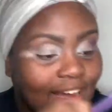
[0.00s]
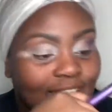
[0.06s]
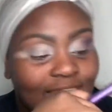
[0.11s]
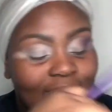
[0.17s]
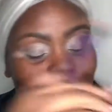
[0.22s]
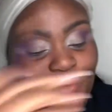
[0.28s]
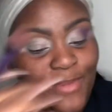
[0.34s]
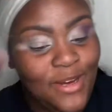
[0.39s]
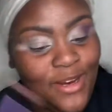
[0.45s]

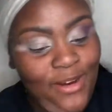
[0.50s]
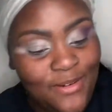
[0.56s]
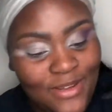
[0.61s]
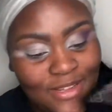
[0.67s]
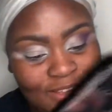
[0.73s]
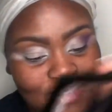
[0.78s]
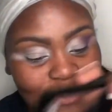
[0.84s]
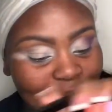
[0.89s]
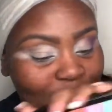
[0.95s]
color I'm going to go
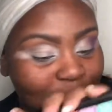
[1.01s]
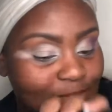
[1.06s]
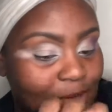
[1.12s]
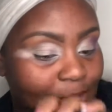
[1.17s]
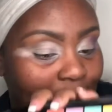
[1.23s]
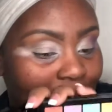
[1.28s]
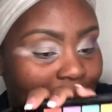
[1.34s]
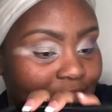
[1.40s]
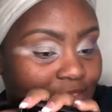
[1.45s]
into
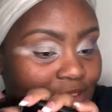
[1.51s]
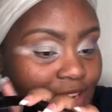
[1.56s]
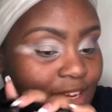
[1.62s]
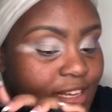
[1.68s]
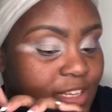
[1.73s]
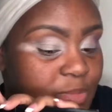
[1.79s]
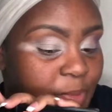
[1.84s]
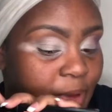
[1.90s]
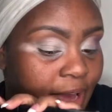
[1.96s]
from out of the
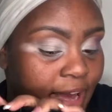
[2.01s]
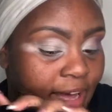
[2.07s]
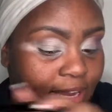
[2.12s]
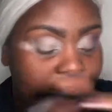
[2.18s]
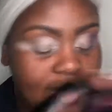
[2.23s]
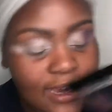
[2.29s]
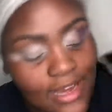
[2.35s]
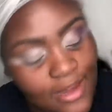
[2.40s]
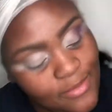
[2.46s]
NYX
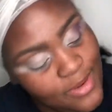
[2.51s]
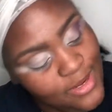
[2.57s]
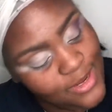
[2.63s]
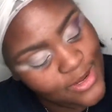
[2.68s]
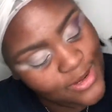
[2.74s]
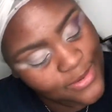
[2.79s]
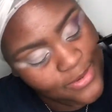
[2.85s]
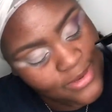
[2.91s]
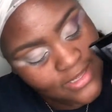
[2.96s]
palette. I'm going
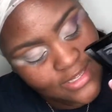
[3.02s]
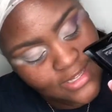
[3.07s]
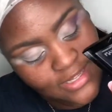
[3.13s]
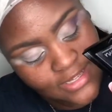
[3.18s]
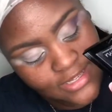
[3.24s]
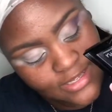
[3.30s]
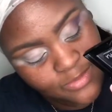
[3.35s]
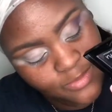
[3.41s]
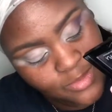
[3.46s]
to go into
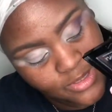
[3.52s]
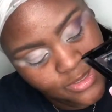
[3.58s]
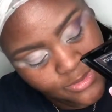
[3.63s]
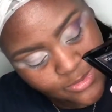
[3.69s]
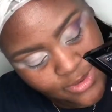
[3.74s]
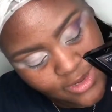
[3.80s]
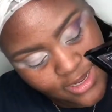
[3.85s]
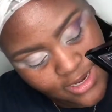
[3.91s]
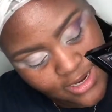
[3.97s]
this
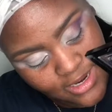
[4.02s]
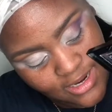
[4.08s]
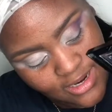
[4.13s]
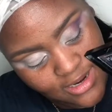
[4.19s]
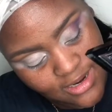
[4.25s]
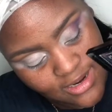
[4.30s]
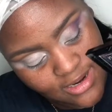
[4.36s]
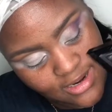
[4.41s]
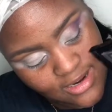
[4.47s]
blue
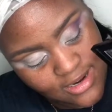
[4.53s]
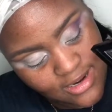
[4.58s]
color.